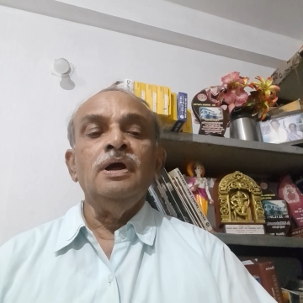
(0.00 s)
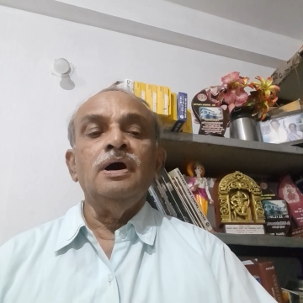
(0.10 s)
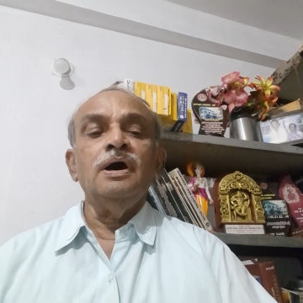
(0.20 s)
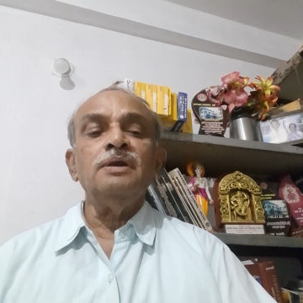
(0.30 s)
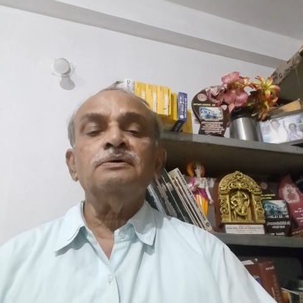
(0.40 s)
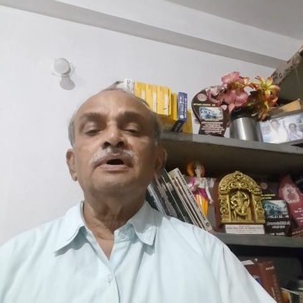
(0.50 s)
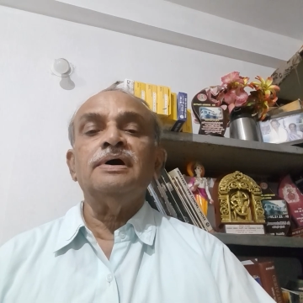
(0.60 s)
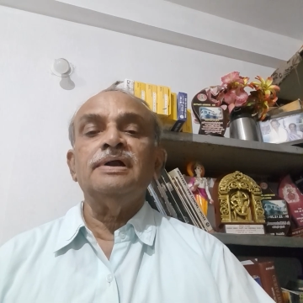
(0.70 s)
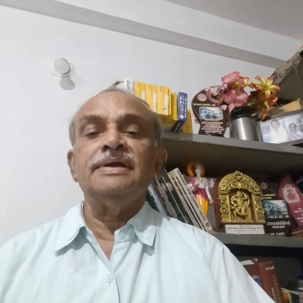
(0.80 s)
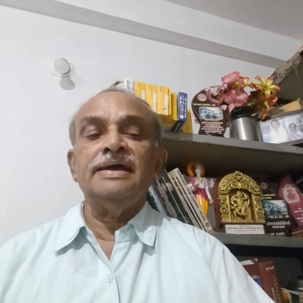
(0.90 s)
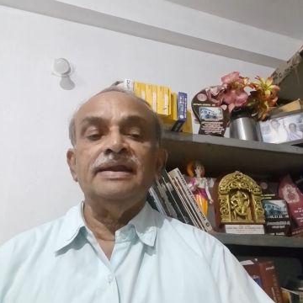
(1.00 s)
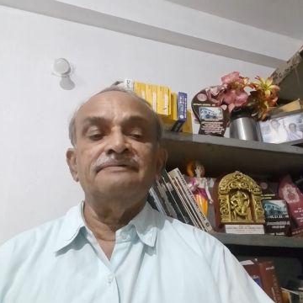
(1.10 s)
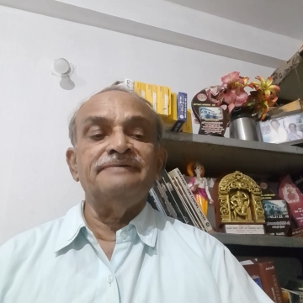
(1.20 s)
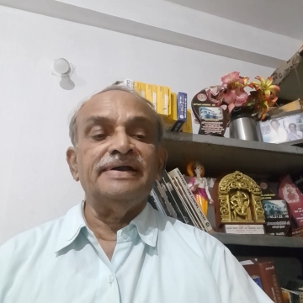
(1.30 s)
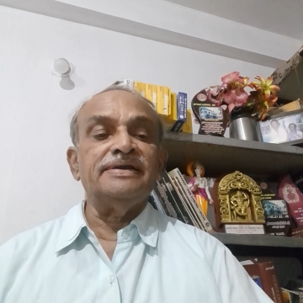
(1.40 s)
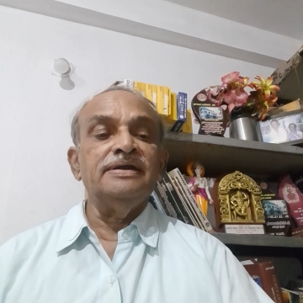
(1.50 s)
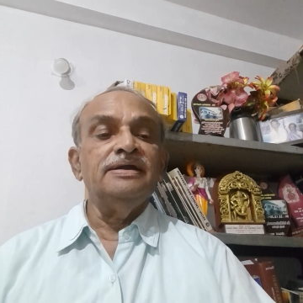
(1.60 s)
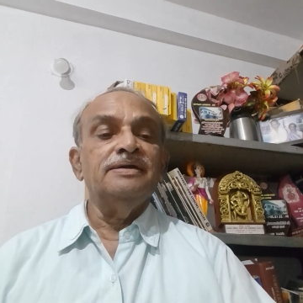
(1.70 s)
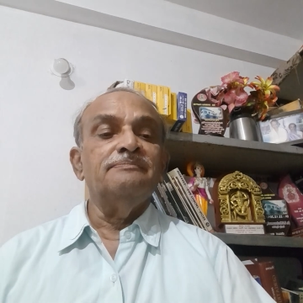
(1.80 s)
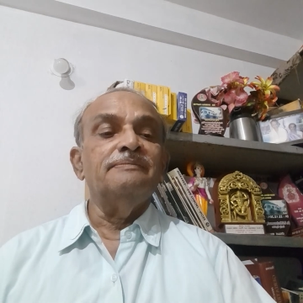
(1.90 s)
Alcohol can affect
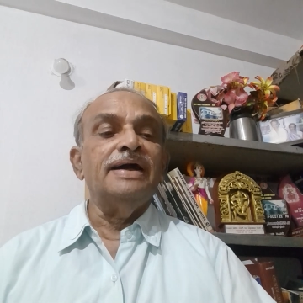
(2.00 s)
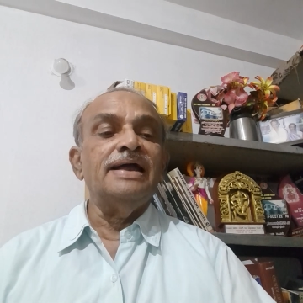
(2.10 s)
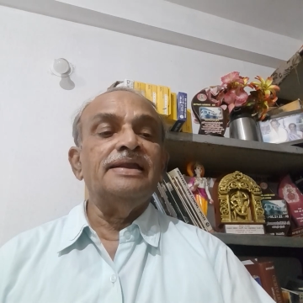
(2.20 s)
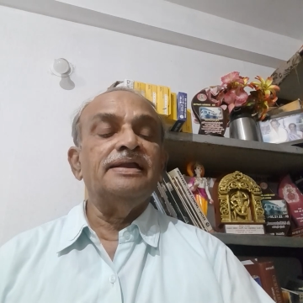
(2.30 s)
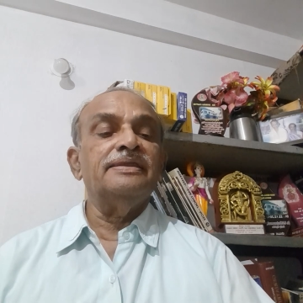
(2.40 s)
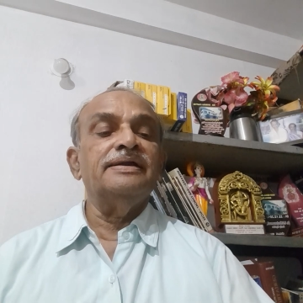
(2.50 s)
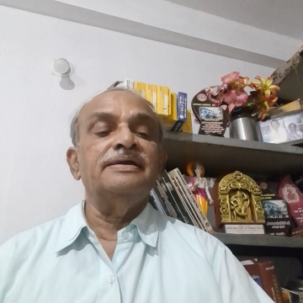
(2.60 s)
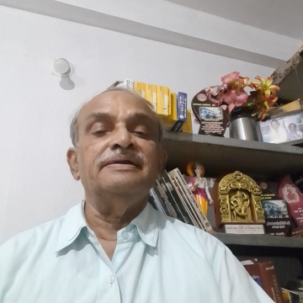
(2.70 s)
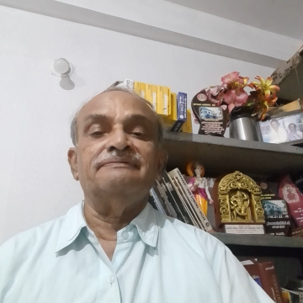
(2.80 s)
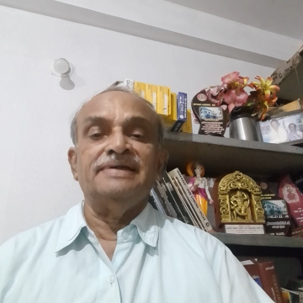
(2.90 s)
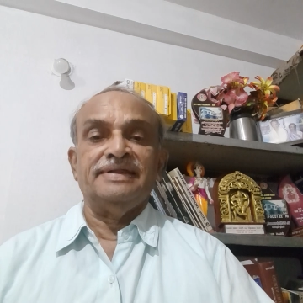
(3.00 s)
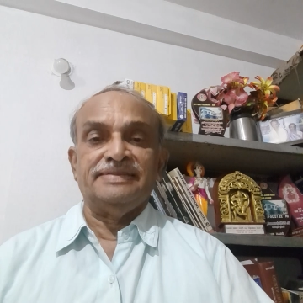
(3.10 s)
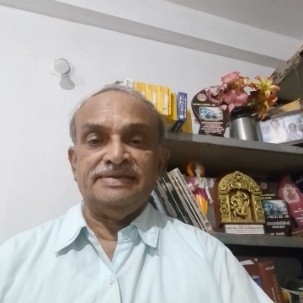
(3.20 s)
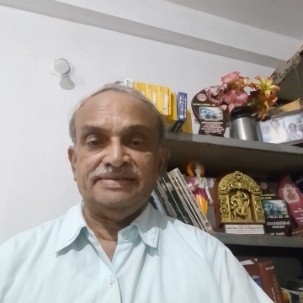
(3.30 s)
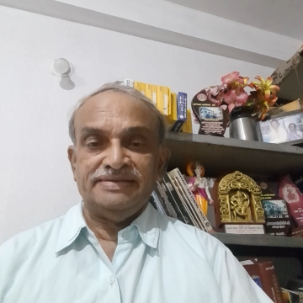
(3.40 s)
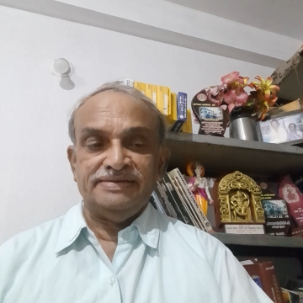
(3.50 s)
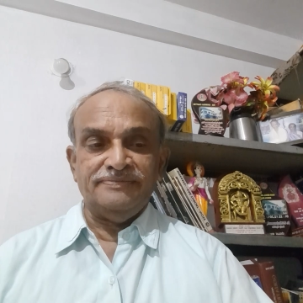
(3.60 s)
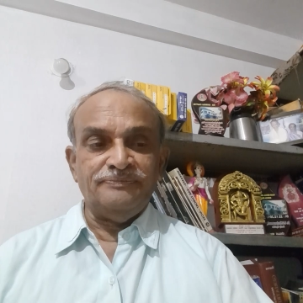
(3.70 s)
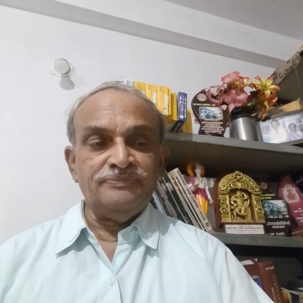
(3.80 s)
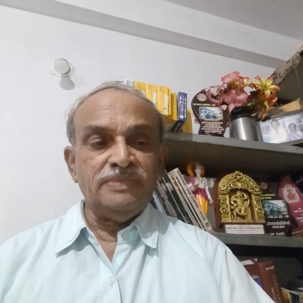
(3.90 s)
balance and reflexes.
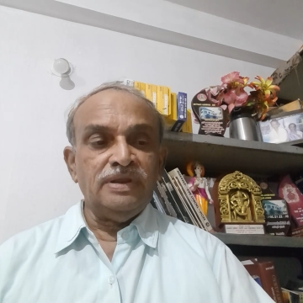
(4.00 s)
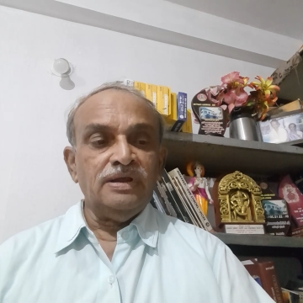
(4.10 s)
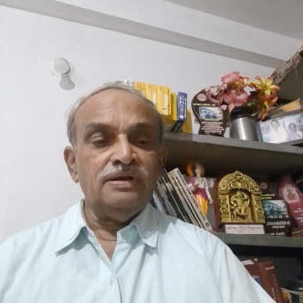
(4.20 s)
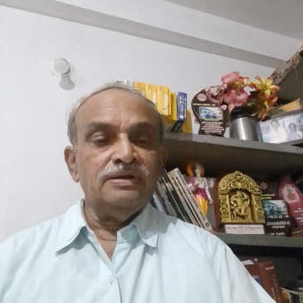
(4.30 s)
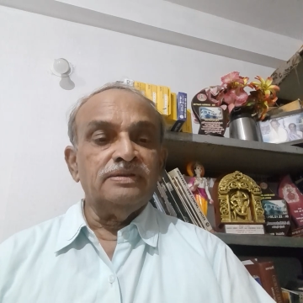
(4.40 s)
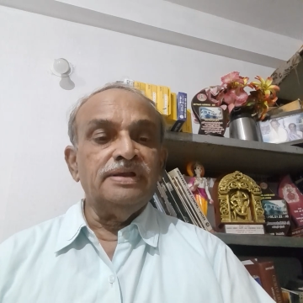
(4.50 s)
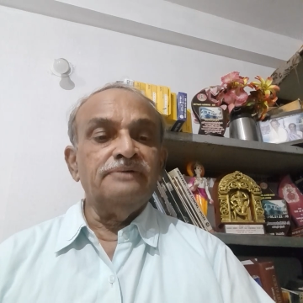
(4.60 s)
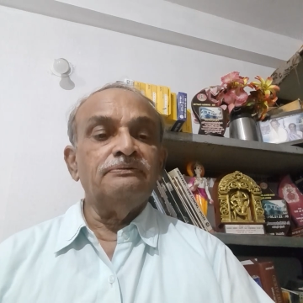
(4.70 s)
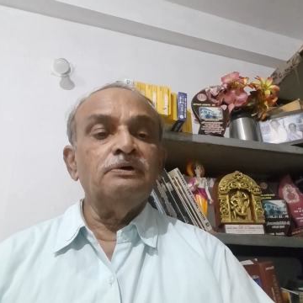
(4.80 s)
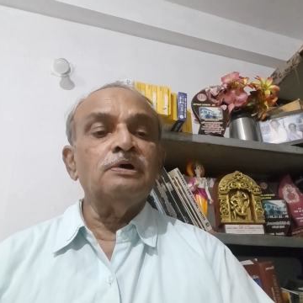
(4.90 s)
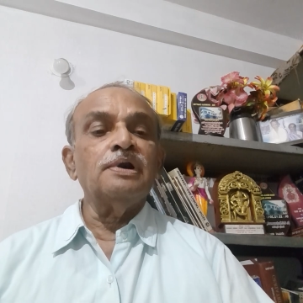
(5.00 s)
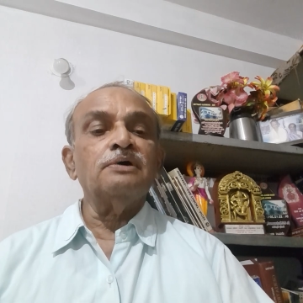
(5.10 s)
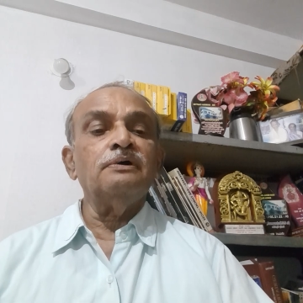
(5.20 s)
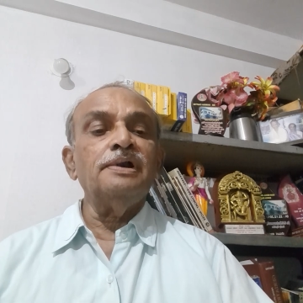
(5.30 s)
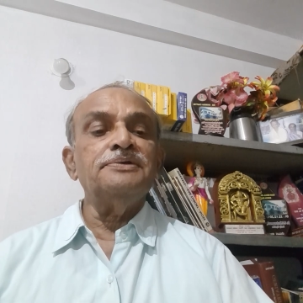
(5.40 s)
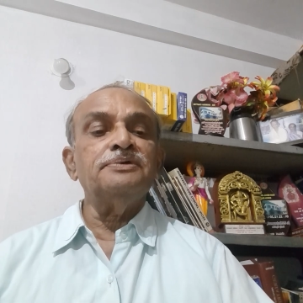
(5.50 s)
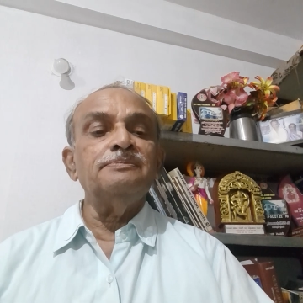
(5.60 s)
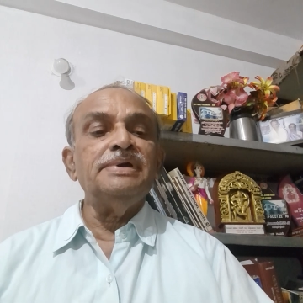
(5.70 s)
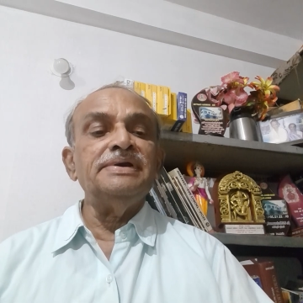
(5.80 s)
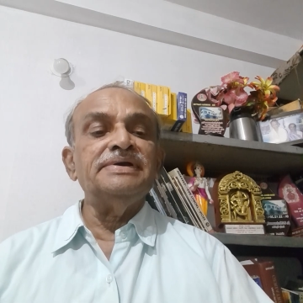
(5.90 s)
Therefore, alcohol
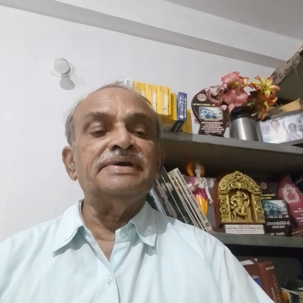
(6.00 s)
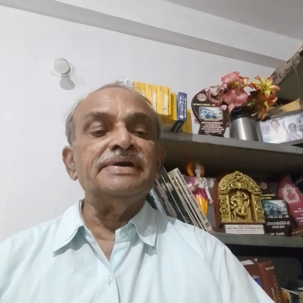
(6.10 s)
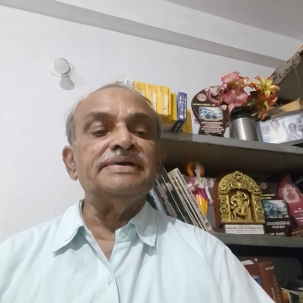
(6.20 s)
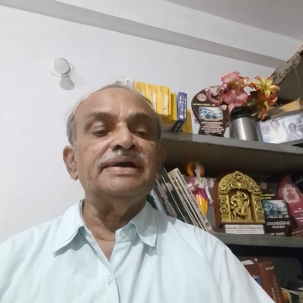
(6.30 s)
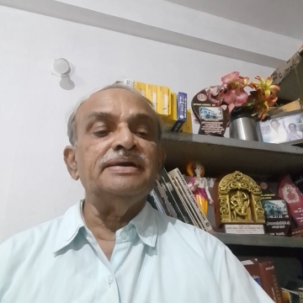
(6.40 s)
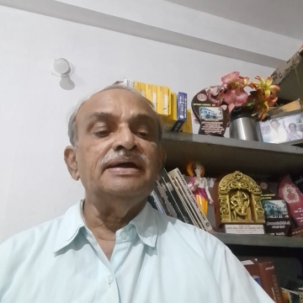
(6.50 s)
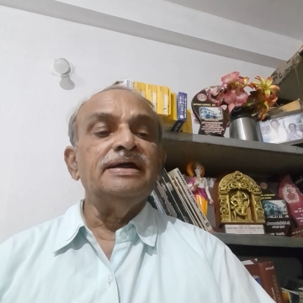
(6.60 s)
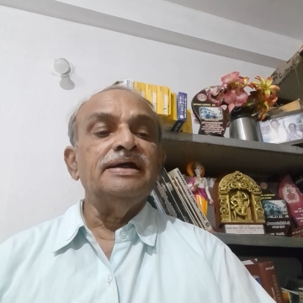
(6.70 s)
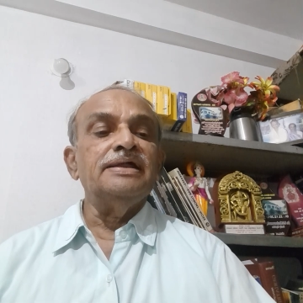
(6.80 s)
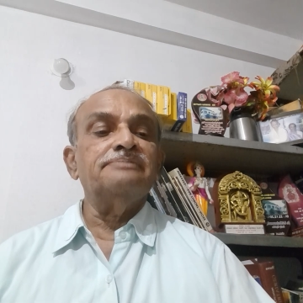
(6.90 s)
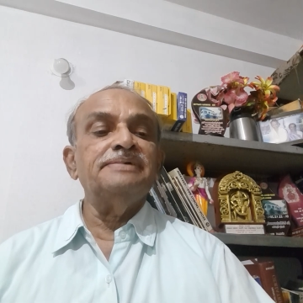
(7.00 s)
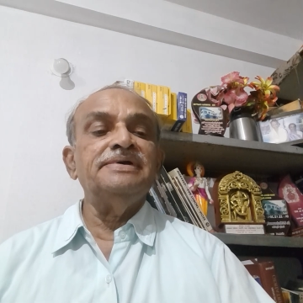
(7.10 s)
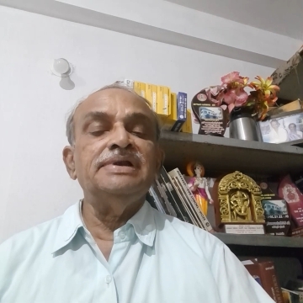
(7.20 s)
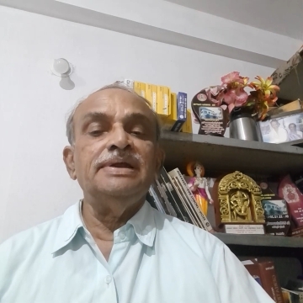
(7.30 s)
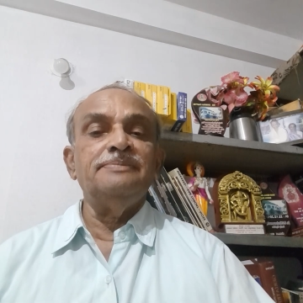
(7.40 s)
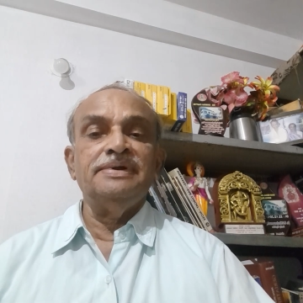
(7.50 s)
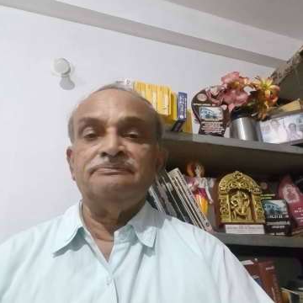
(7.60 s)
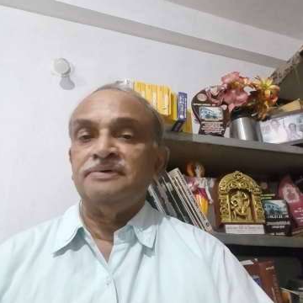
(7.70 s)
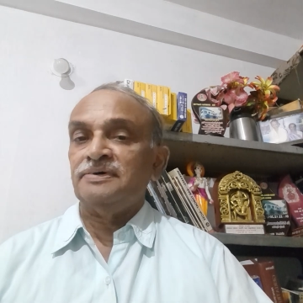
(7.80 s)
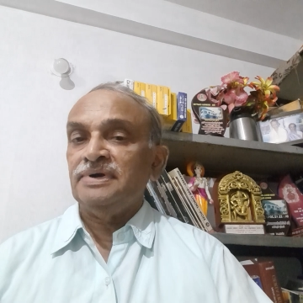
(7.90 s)
should be restricted, especially
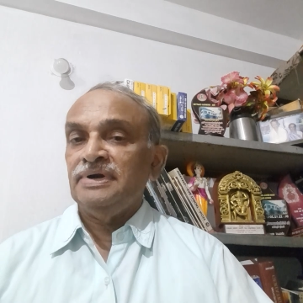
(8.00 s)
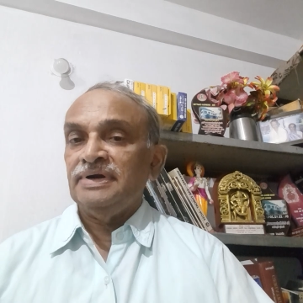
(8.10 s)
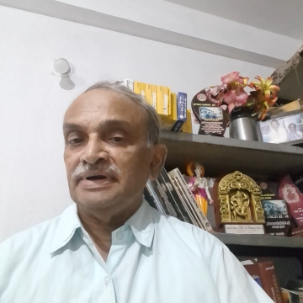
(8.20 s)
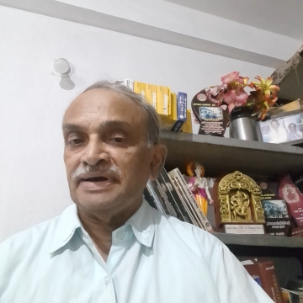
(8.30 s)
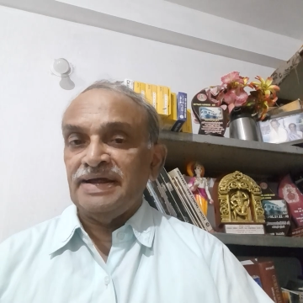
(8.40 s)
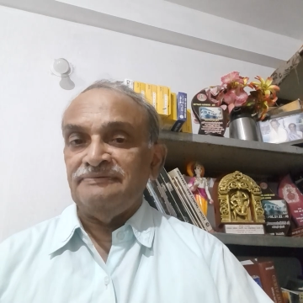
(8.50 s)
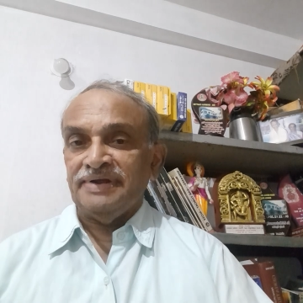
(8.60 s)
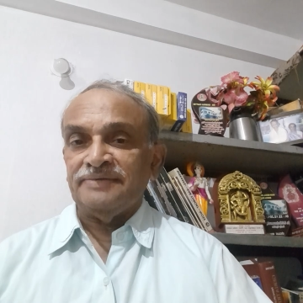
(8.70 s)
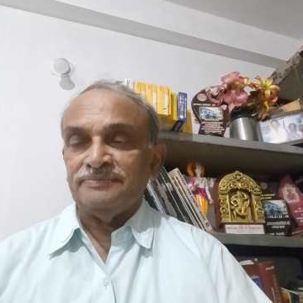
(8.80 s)
before driving.